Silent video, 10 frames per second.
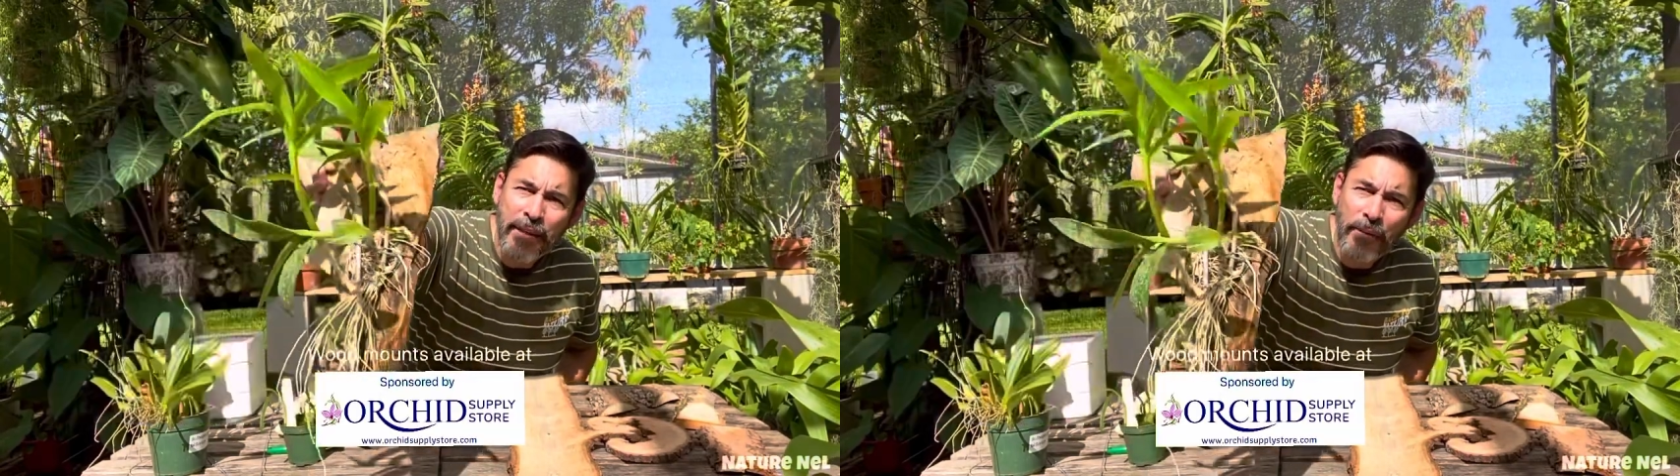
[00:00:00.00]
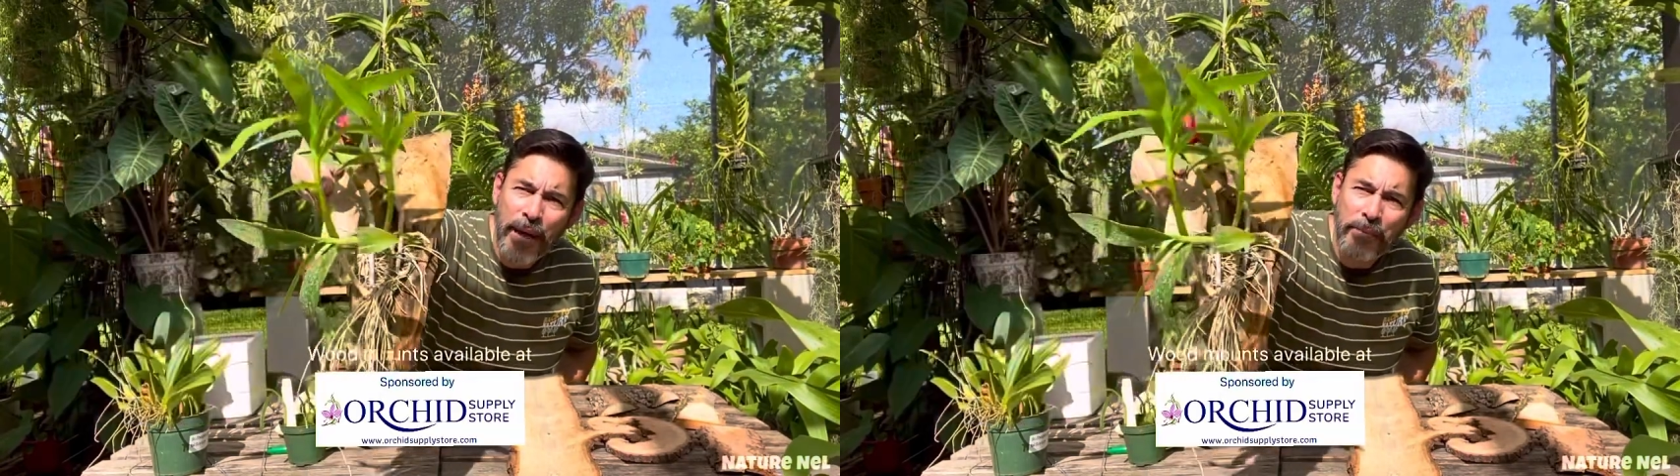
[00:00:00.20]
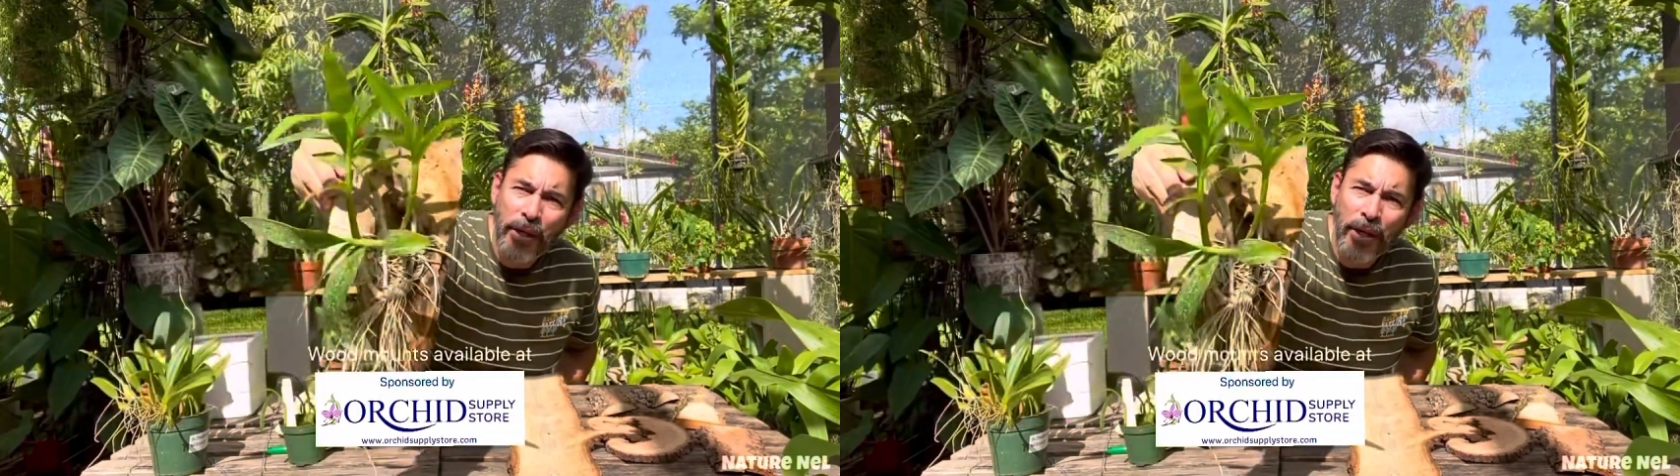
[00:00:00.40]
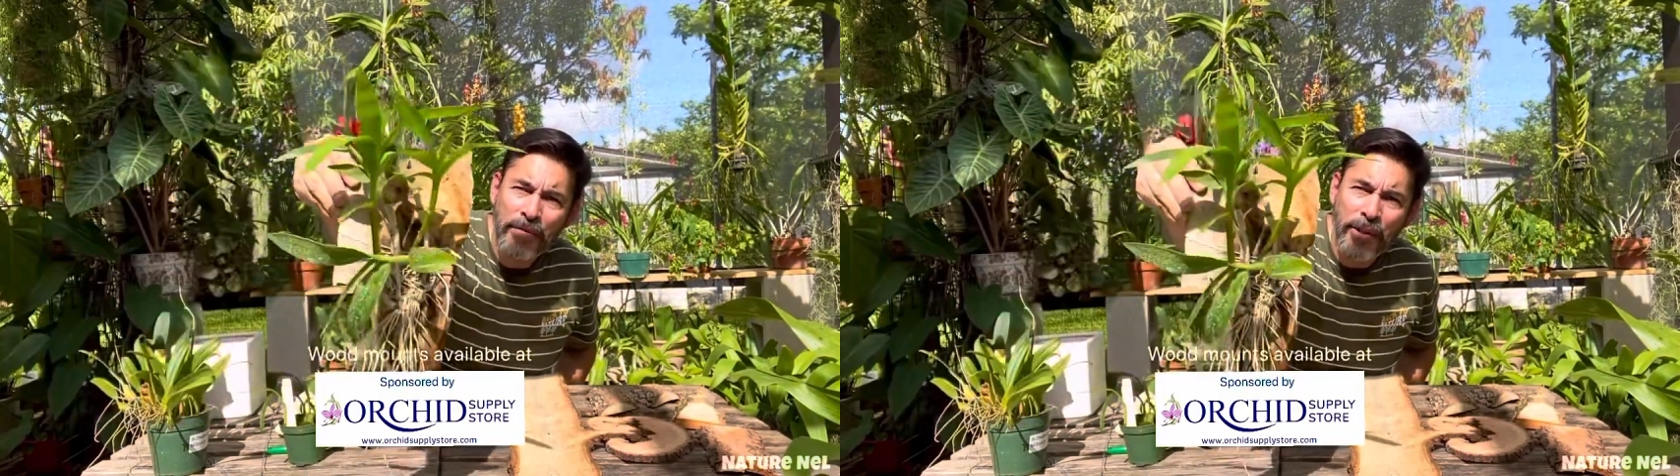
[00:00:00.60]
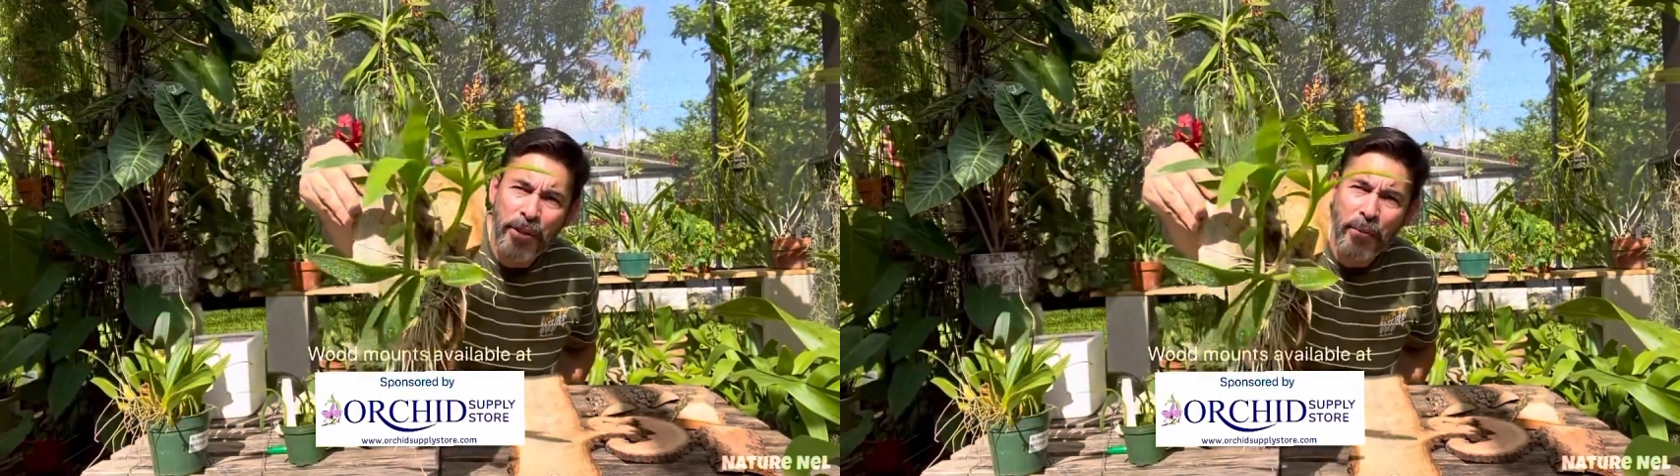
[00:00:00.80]
grabbed on
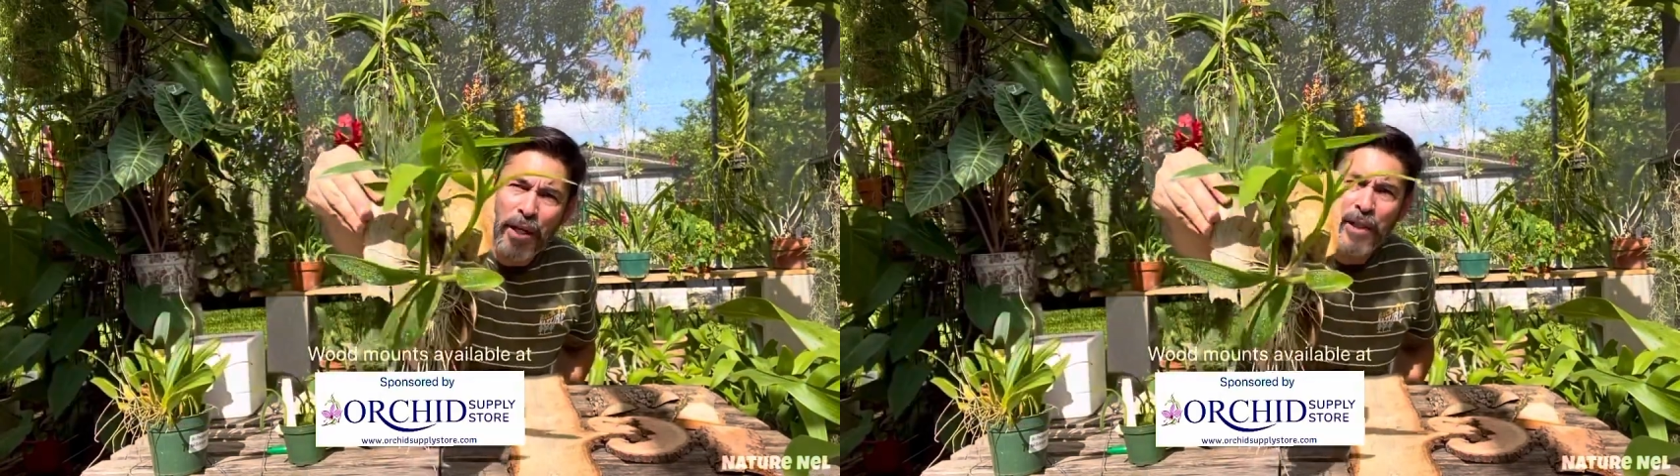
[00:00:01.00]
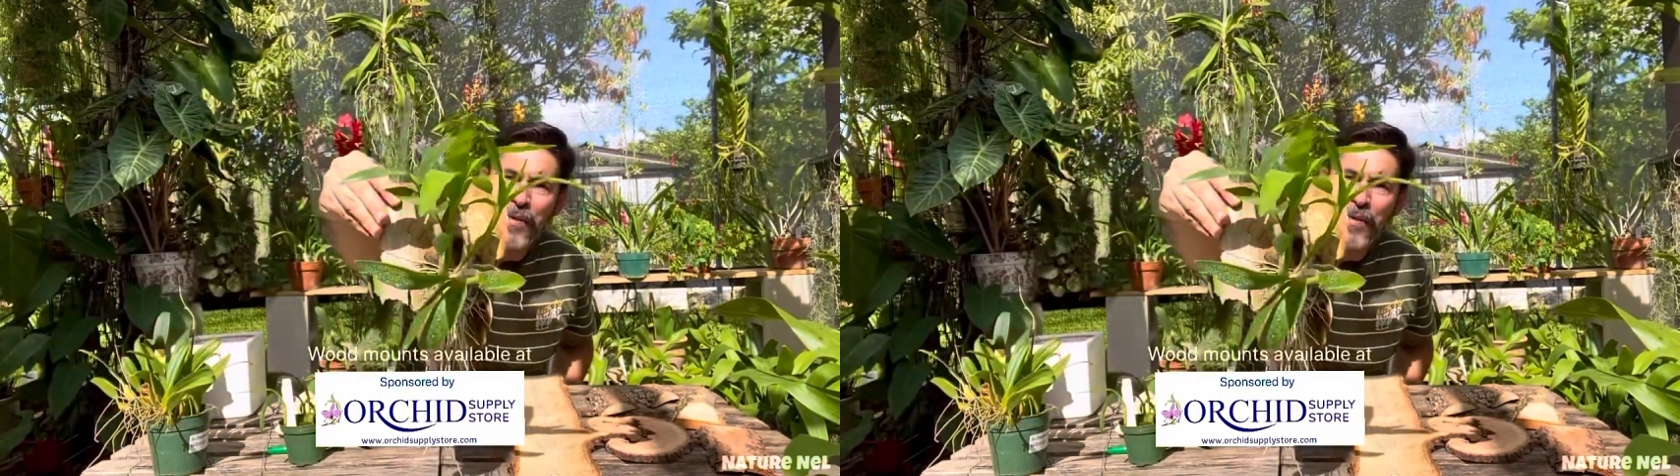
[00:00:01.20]
very well.